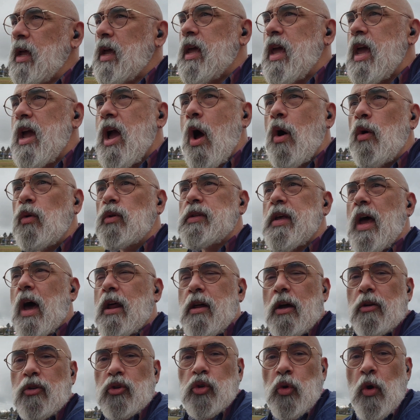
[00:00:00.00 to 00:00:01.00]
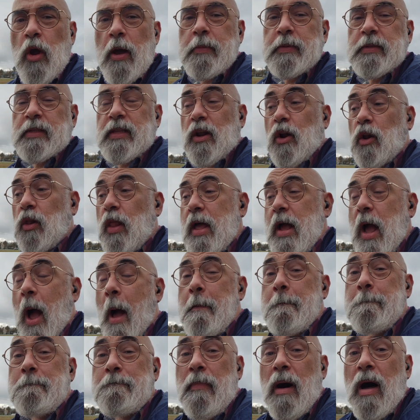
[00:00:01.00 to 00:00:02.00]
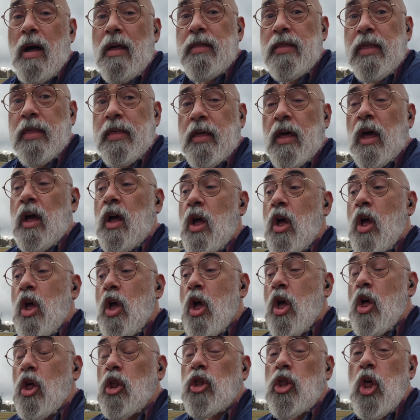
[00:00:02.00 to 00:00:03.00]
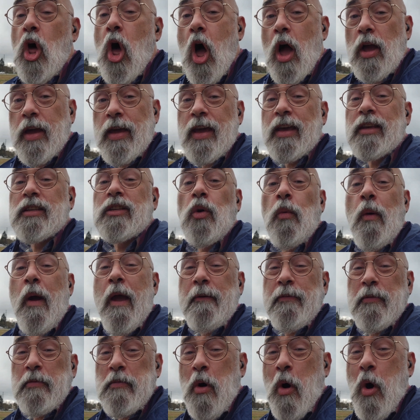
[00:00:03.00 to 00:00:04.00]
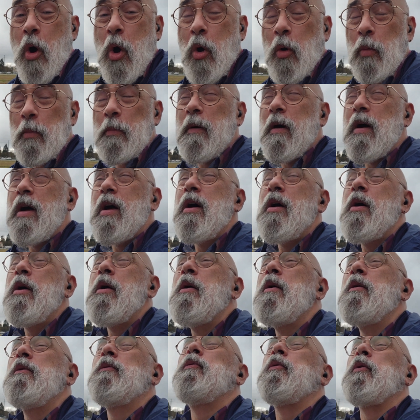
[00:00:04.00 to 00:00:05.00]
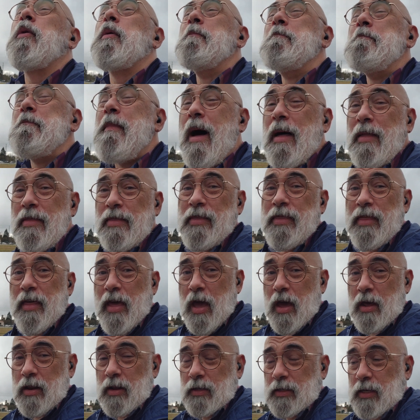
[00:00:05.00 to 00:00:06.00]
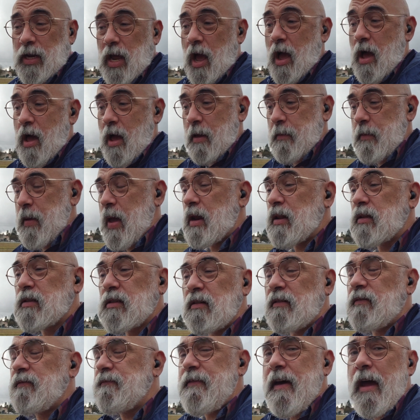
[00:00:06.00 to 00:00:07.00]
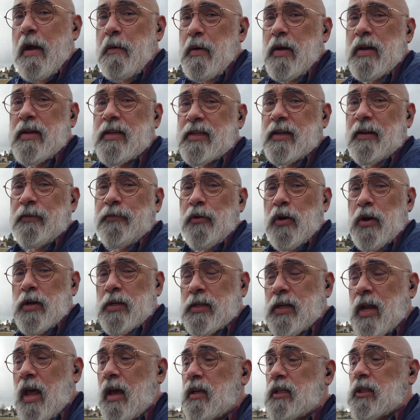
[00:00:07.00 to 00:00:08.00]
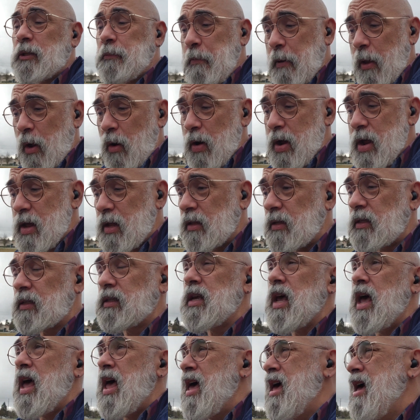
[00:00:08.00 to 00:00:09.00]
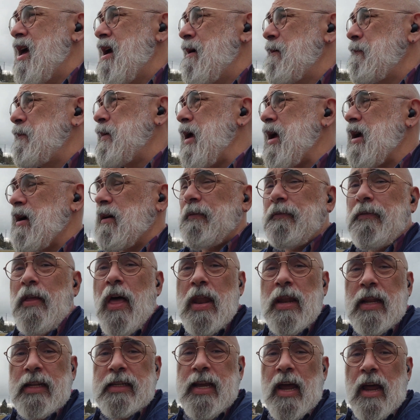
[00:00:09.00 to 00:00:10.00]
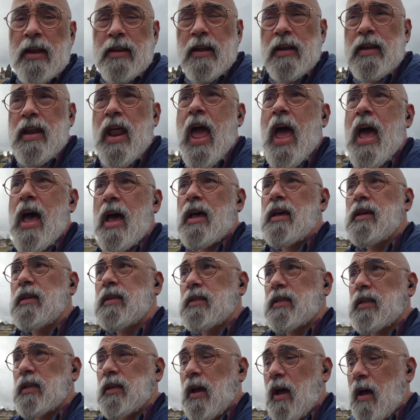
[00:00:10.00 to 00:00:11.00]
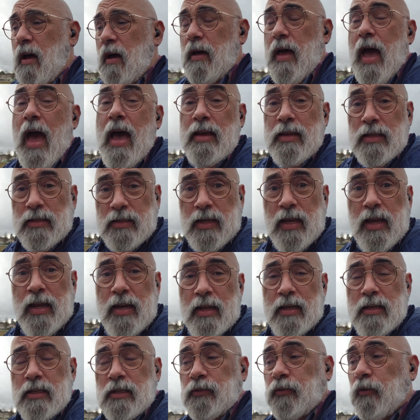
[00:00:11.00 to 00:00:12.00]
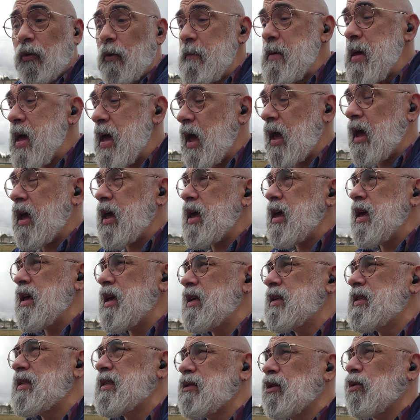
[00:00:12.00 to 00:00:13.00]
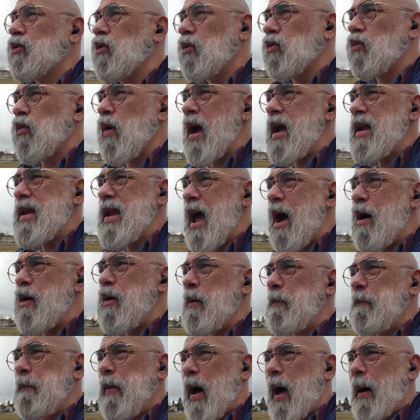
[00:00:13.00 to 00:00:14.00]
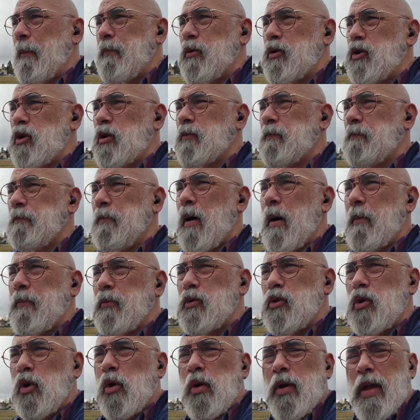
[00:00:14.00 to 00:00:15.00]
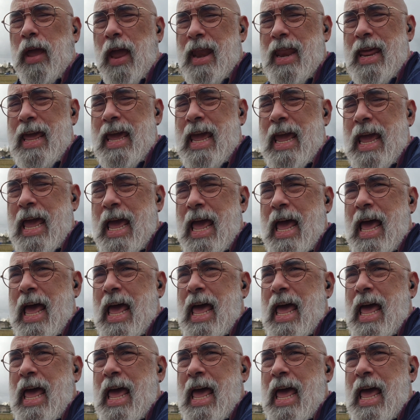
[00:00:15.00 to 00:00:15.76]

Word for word: He goes out on trips that are like a month long. He's away from home for a month at a time, and it's a very different experience being a flight attendant as uh, as it is for me. He's right now in Papua Papua New Guinea,